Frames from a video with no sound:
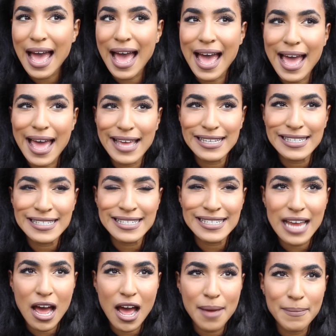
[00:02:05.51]

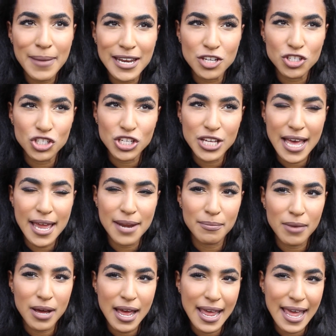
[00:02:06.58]
and I managed to get
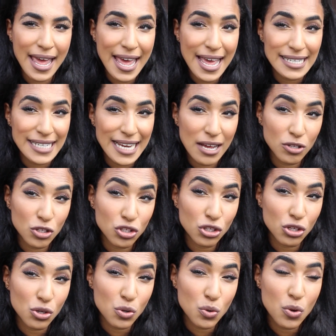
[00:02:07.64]
my hair down
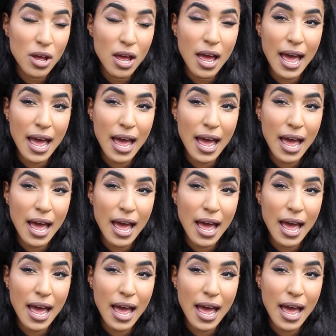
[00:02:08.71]
to